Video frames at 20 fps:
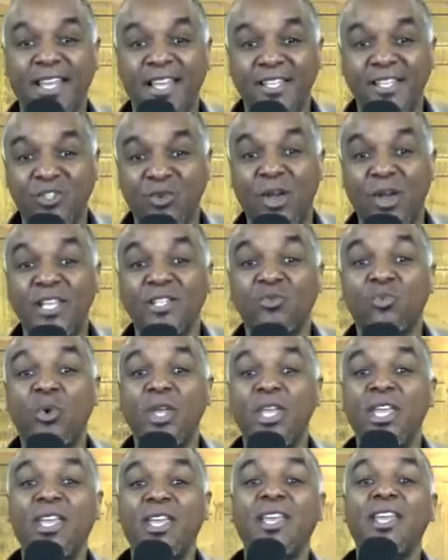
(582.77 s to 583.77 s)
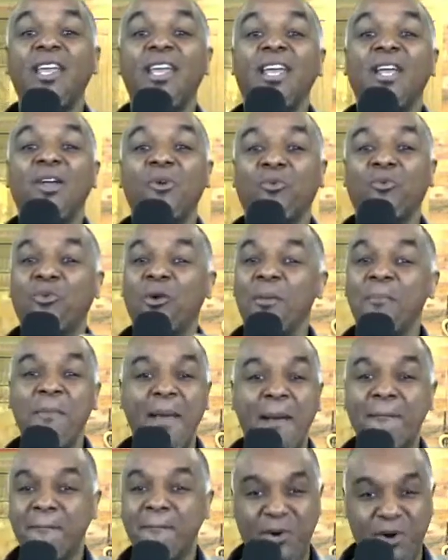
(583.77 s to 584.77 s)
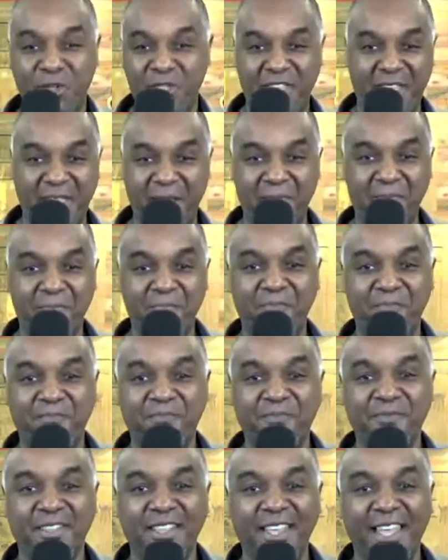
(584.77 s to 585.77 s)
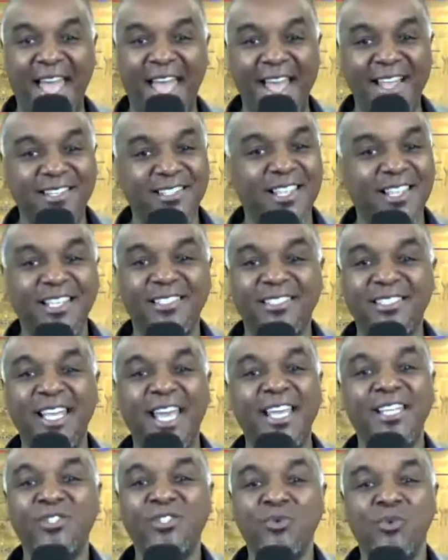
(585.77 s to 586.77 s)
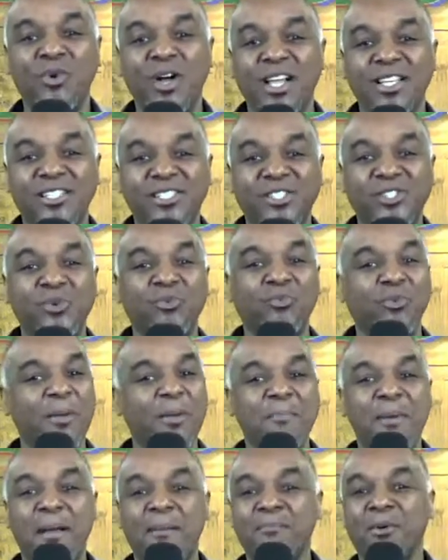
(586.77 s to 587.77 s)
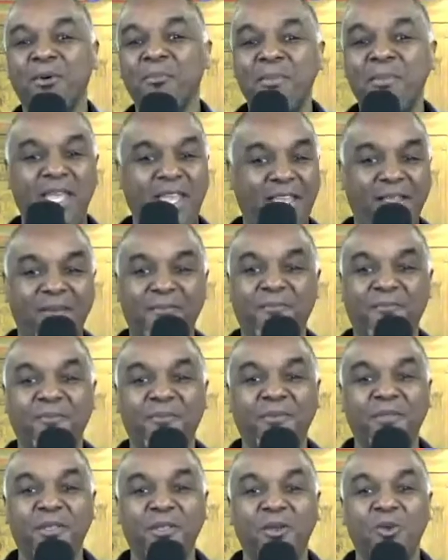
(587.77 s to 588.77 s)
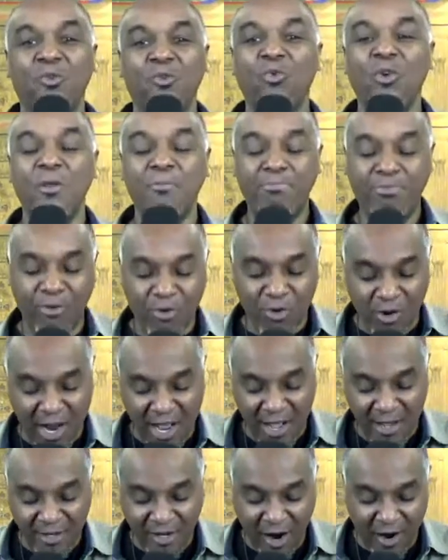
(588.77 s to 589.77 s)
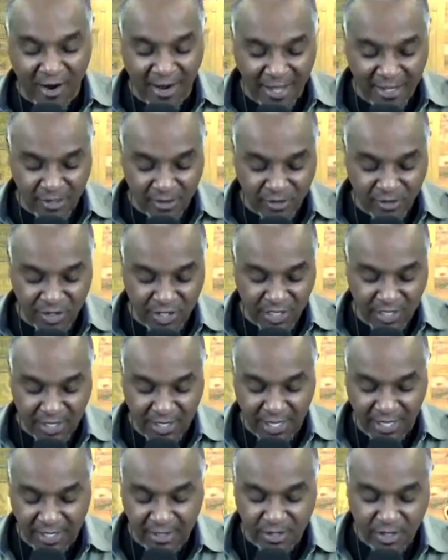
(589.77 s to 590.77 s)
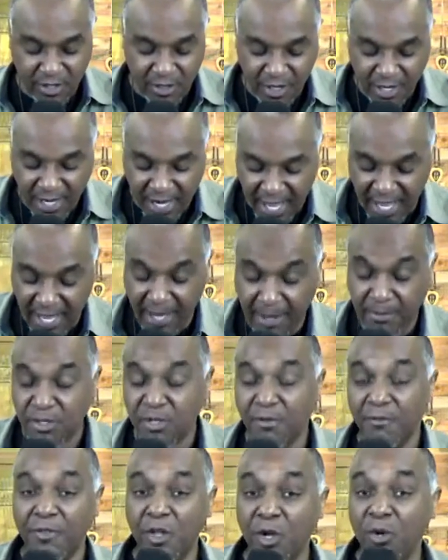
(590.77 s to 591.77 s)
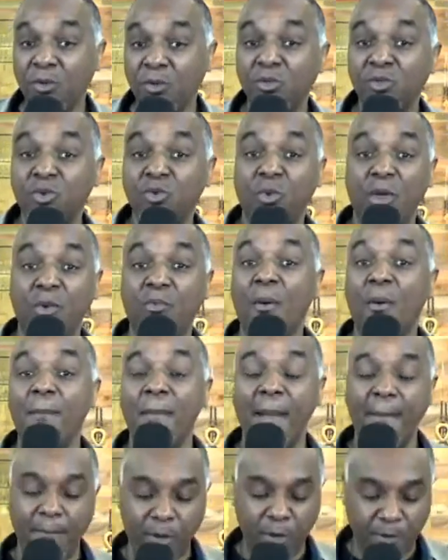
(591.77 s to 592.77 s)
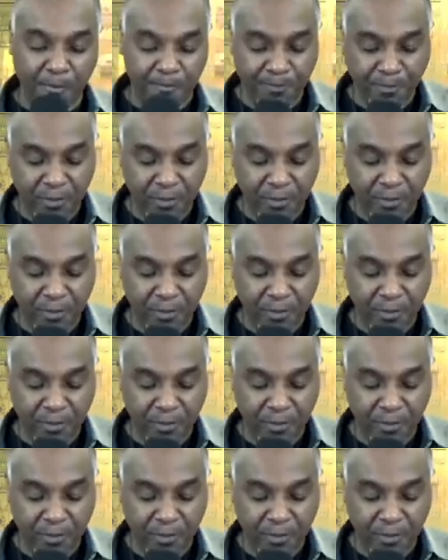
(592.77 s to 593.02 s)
So as we remember them, as they say to us, remember me, we pour out our energy into the names of those who we remember